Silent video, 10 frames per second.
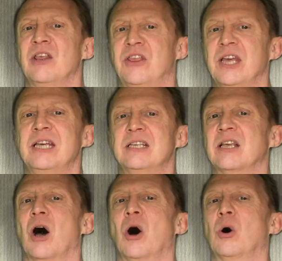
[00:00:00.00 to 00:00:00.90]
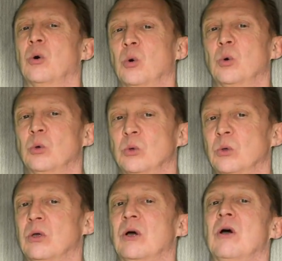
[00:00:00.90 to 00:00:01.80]
These are
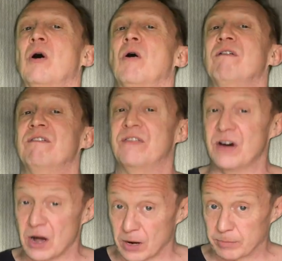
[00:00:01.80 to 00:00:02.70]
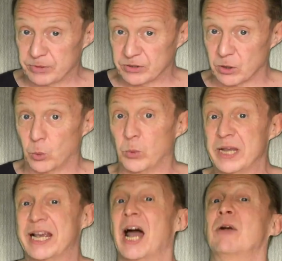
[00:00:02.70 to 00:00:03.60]
all verbs we
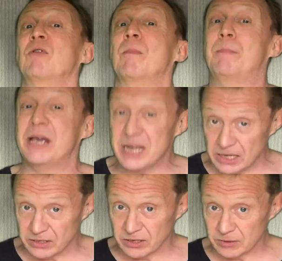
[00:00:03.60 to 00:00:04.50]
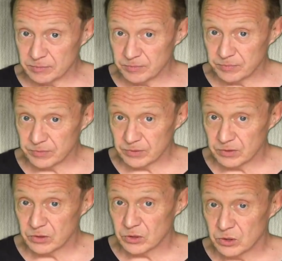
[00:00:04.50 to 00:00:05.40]
can repeat
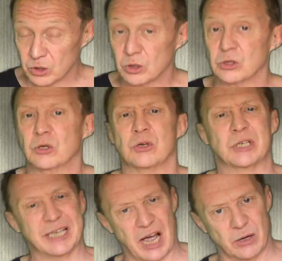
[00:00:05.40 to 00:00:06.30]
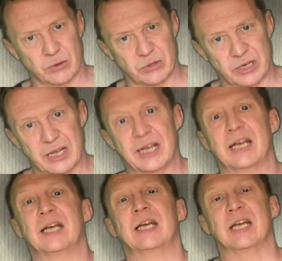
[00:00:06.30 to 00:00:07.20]
to sound
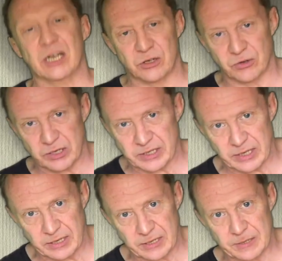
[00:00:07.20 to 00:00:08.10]
interested.